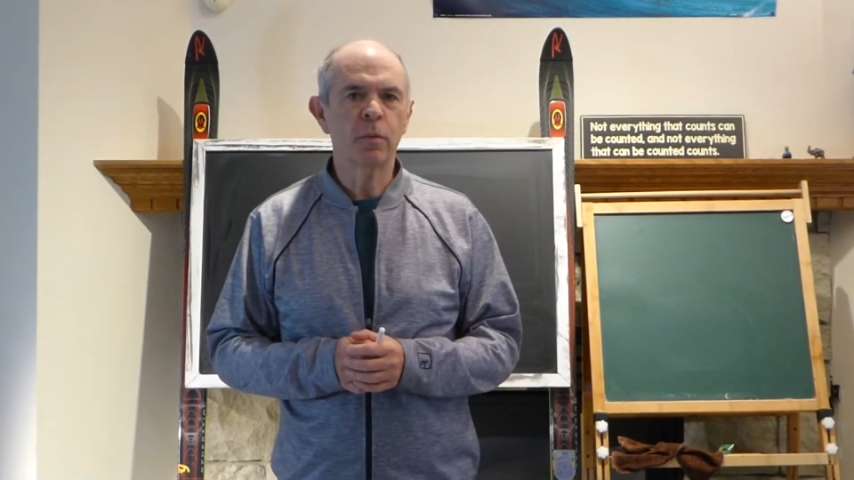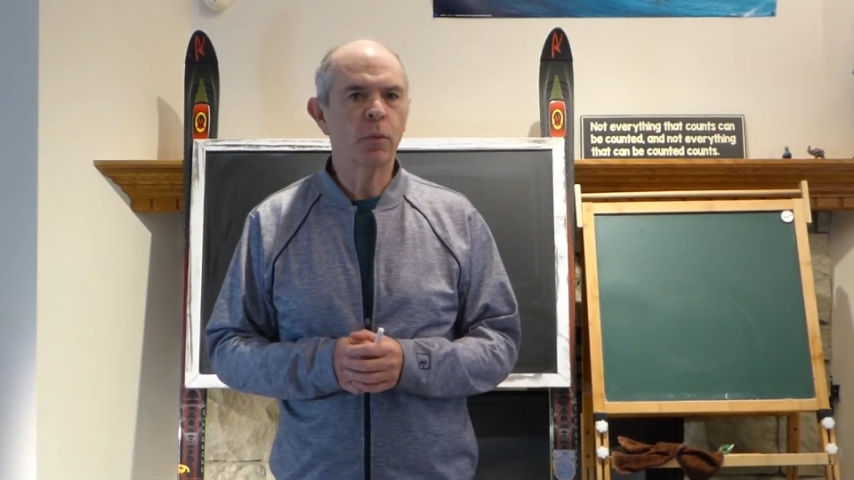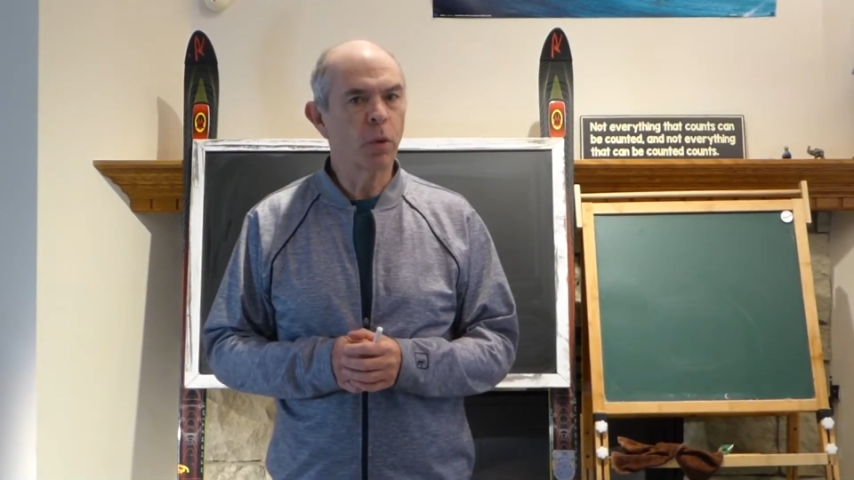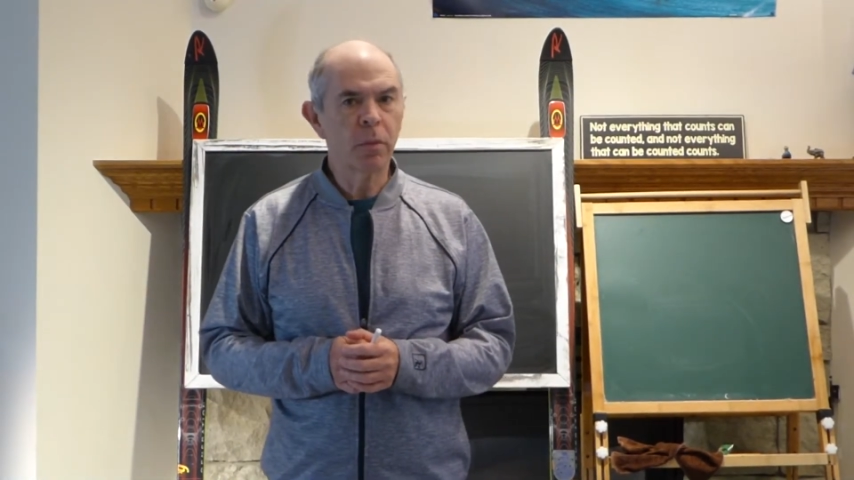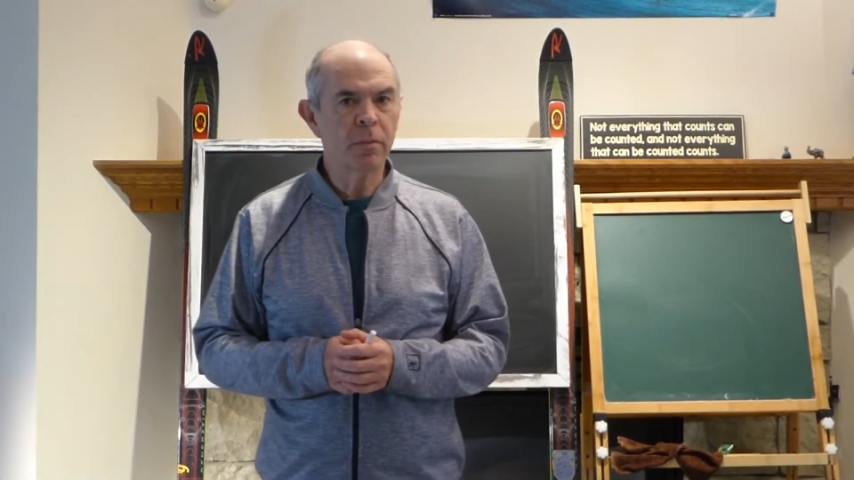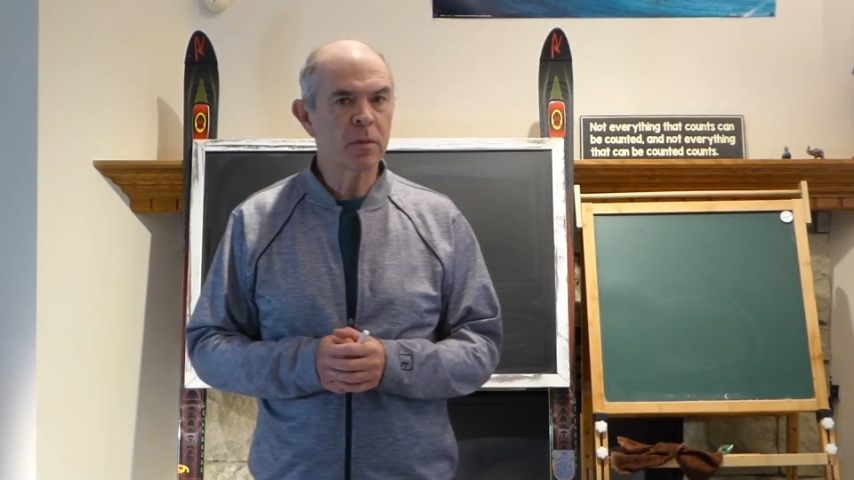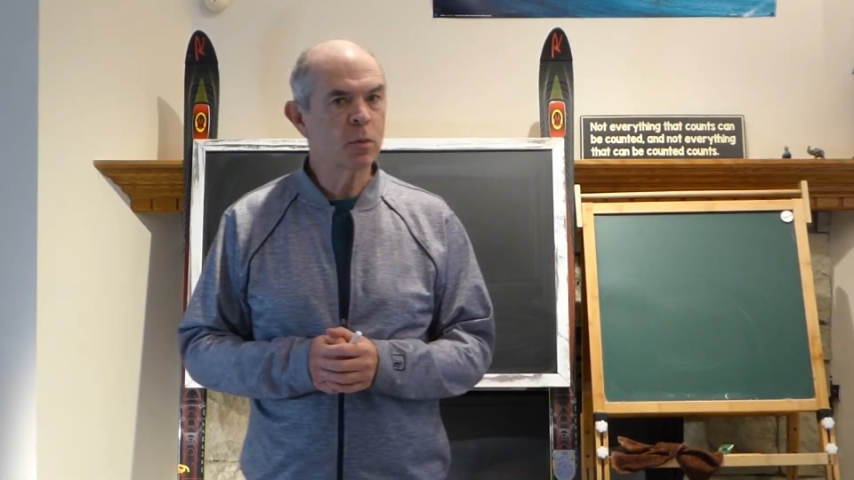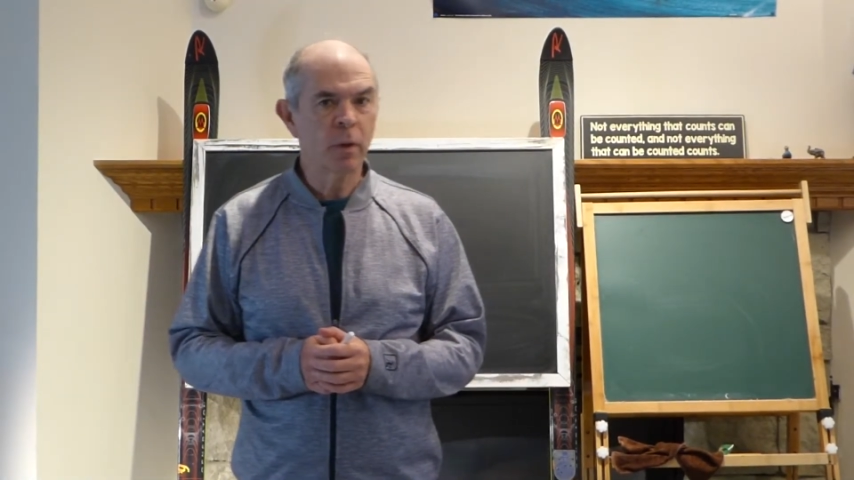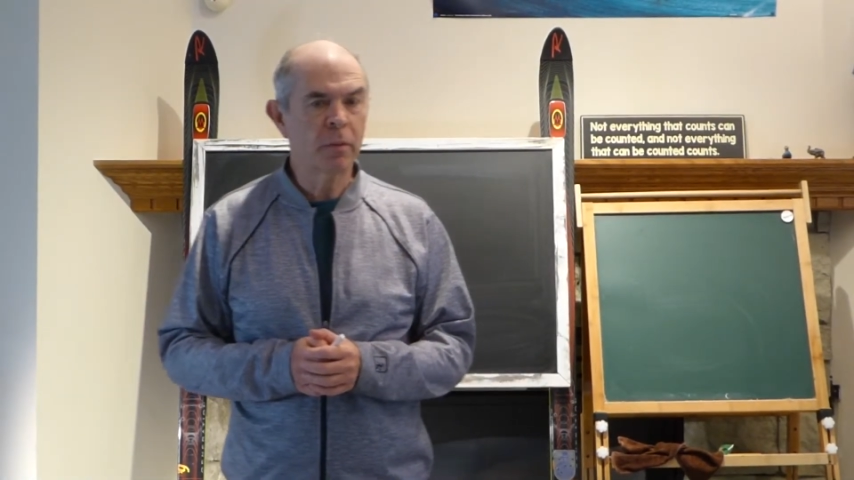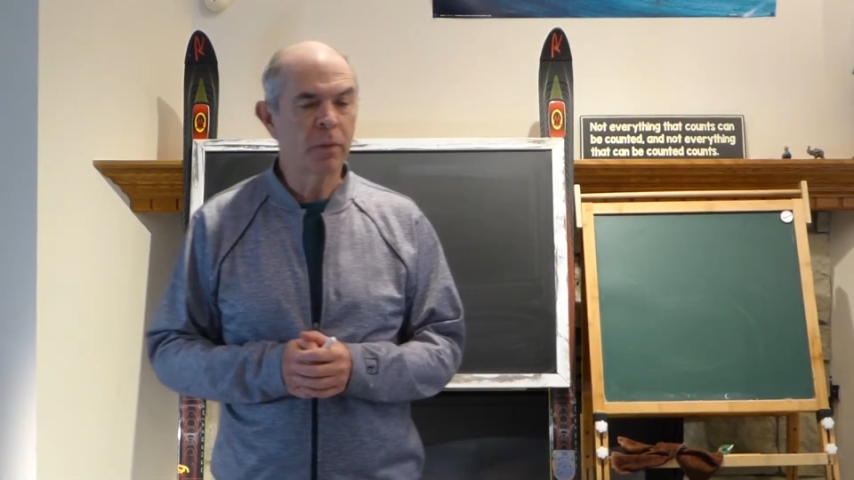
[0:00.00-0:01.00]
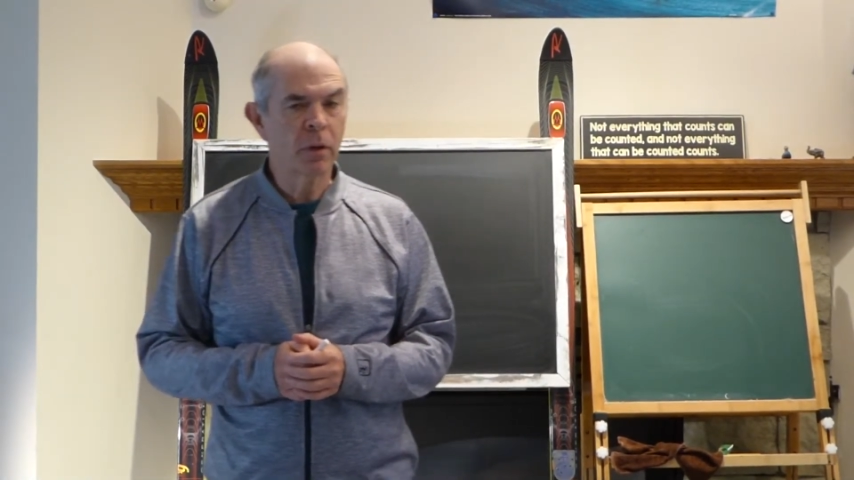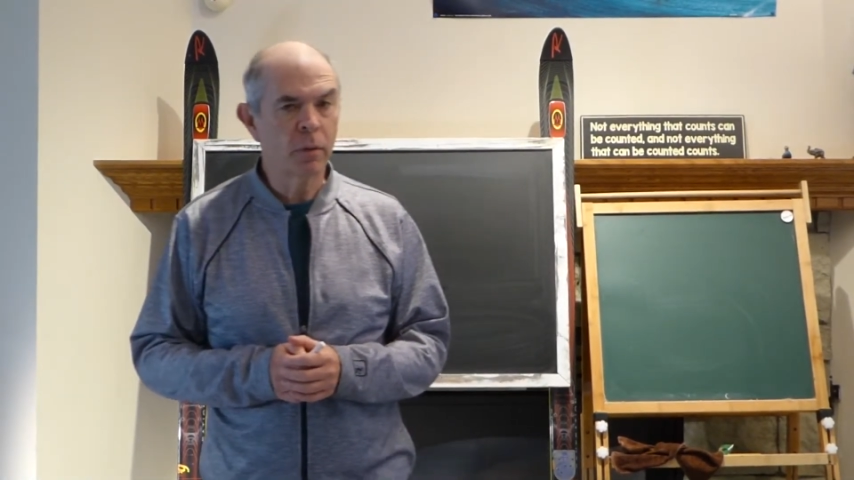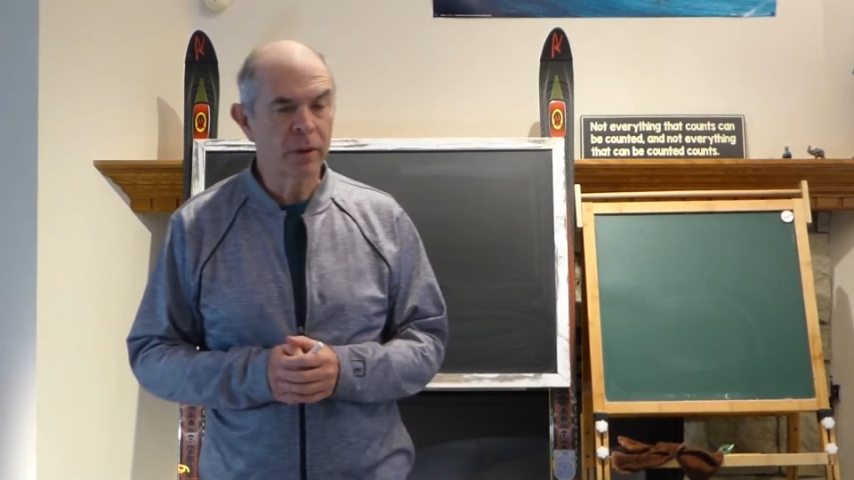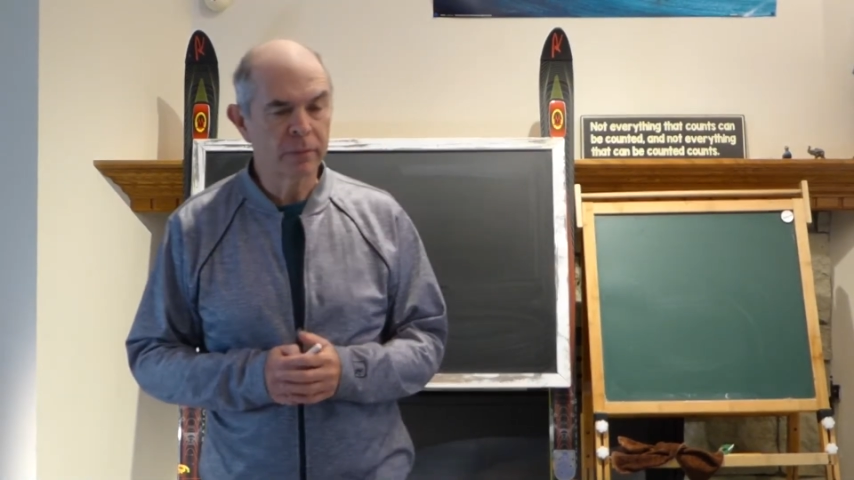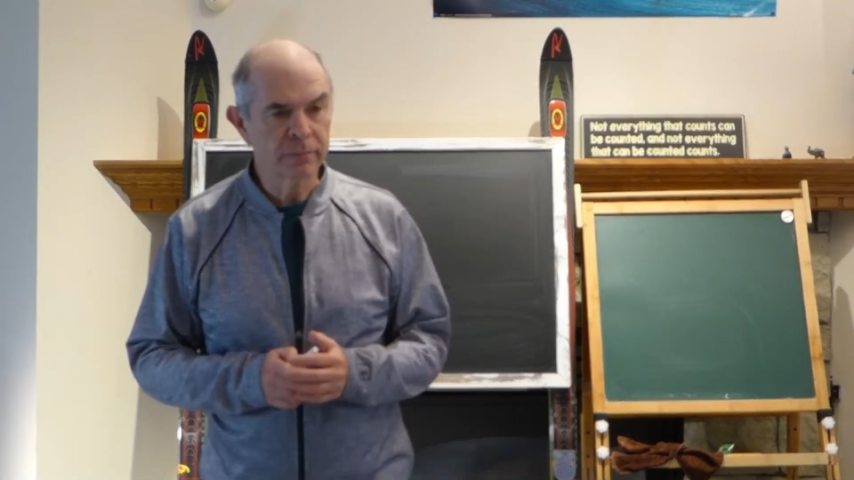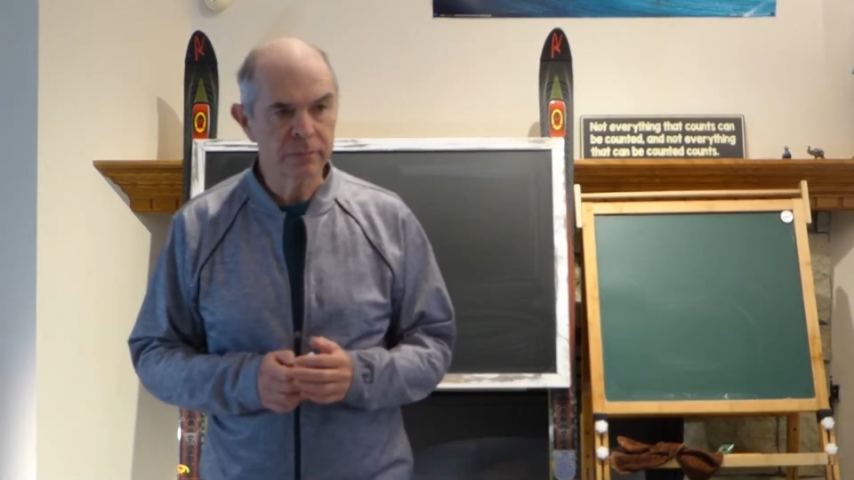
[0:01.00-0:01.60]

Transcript: Problems One by One.